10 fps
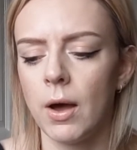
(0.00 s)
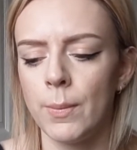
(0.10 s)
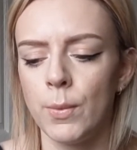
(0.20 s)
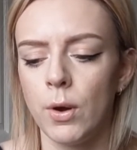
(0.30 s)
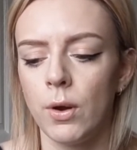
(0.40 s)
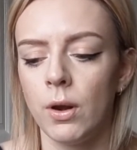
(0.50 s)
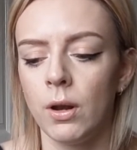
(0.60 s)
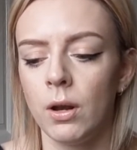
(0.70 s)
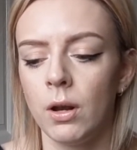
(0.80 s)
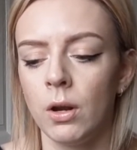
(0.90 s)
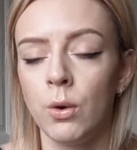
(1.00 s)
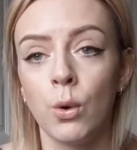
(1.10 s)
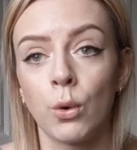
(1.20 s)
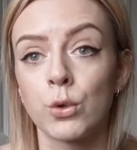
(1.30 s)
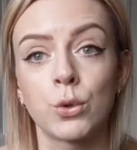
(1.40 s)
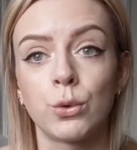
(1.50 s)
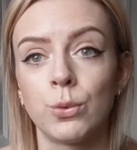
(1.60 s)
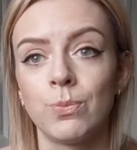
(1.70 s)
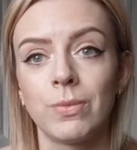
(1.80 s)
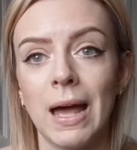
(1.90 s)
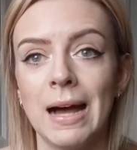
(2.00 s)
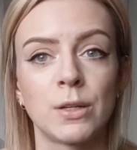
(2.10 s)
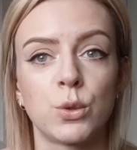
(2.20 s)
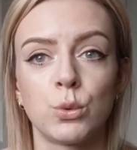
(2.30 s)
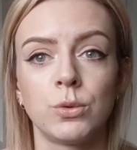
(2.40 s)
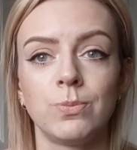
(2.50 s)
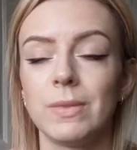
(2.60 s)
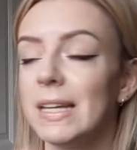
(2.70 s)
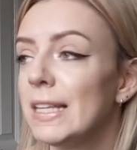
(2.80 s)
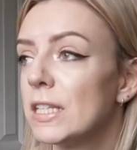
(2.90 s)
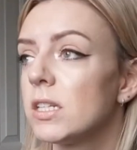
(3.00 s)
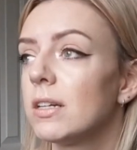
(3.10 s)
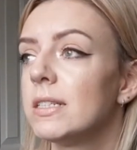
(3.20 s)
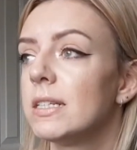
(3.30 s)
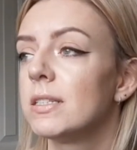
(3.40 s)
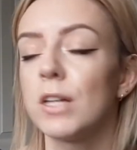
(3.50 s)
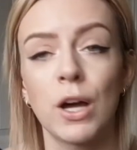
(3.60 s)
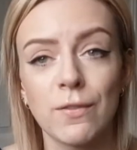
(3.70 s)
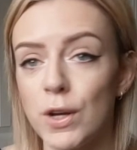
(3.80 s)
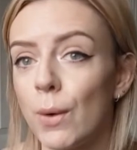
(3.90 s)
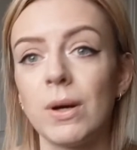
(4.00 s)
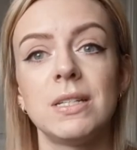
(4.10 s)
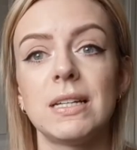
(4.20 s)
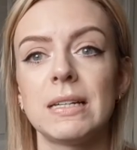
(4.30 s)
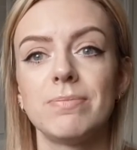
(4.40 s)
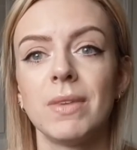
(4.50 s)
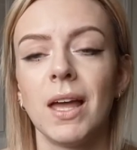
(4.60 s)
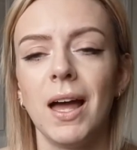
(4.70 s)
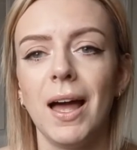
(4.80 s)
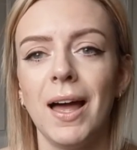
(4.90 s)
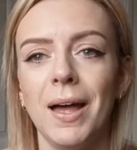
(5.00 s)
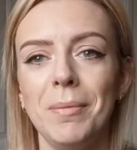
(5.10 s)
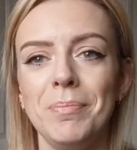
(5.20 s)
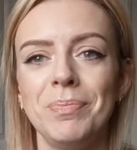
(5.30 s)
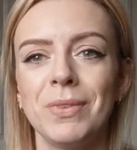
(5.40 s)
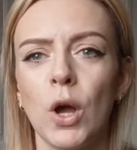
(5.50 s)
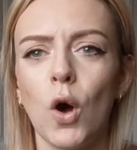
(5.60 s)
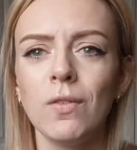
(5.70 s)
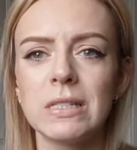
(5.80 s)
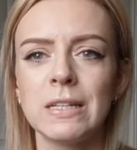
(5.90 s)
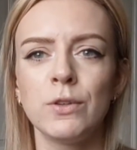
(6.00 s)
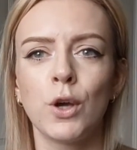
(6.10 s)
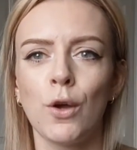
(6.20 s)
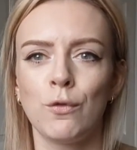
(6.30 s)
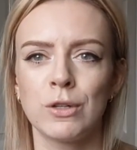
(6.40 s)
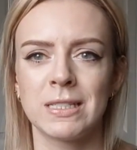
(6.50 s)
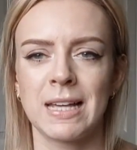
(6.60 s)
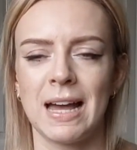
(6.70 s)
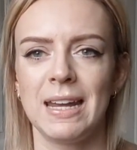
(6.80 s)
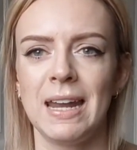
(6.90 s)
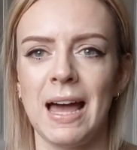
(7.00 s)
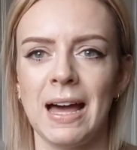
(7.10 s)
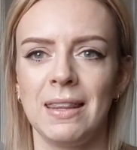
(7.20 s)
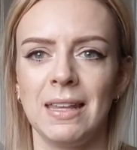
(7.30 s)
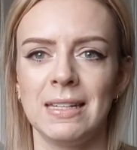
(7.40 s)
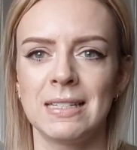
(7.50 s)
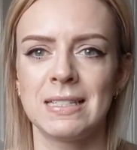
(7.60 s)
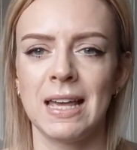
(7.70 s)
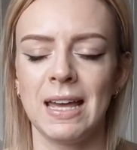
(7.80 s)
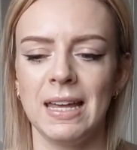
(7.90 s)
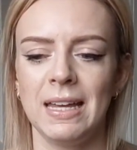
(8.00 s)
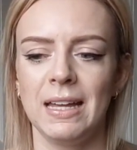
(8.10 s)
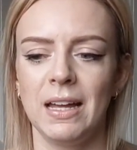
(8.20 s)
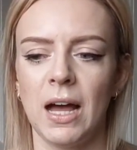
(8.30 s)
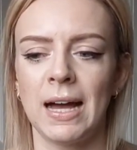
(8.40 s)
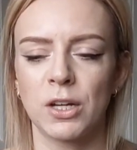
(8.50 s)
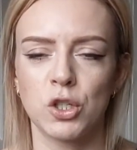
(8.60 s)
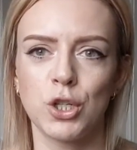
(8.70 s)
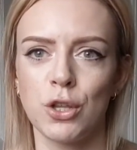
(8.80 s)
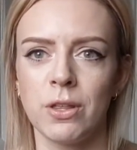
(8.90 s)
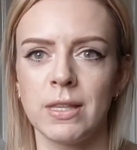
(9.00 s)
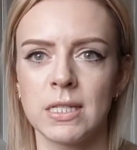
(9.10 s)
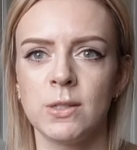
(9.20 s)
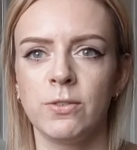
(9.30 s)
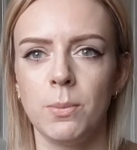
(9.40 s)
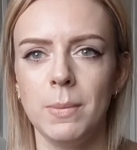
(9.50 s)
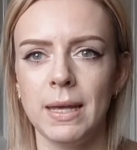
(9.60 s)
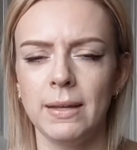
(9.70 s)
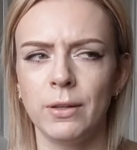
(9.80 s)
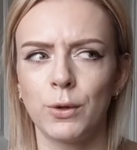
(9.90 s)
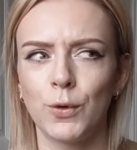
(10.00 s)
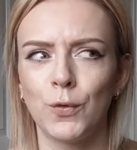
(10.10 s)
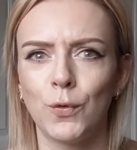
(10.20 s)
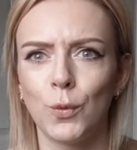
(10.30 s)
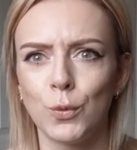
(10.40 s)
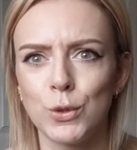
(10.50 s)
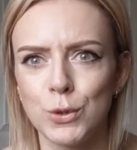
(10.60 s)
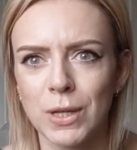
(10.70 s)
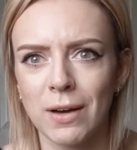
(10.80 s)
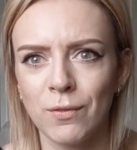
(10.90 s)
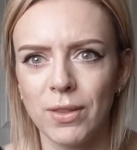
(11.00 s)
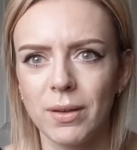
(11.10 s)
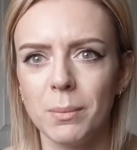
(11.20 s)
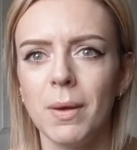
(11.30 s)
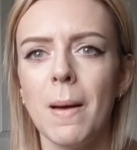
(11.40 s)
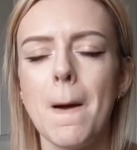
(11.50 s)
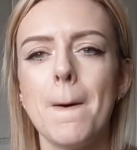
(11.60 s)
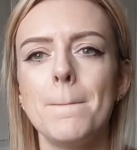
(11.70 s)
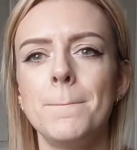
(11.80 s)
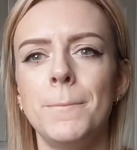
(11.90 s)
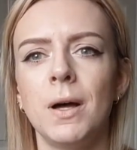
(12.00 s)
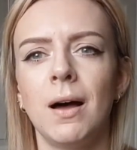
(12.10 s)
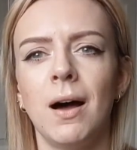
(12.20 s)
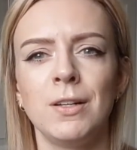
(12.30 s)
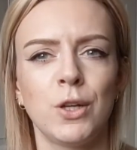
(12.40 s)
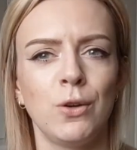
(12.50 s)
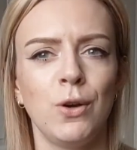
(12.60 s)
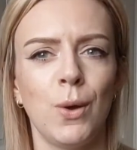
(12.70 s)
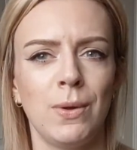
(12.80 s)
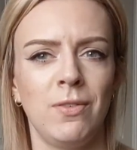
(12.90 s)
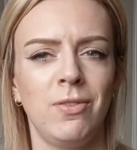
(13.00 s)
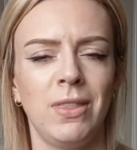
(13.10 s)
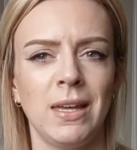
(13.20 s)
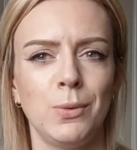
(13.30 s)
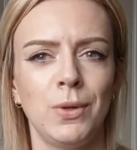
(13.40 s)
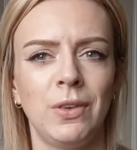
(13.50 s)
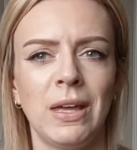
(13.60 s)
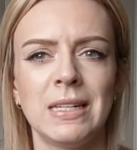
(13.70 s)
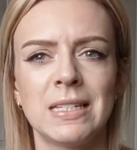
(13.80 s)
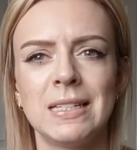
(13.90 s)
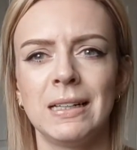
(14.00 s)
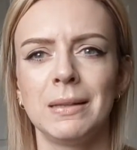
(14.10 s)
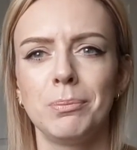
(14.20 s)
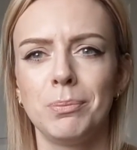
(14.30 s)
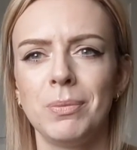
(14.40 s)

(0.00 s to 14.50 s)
I'm not sure at all, in the slightest. I have no idea. Obviously if you go for a scan and then say, actually I don't think this is for me, they're not going to force you to have them, but I don't know if they will then still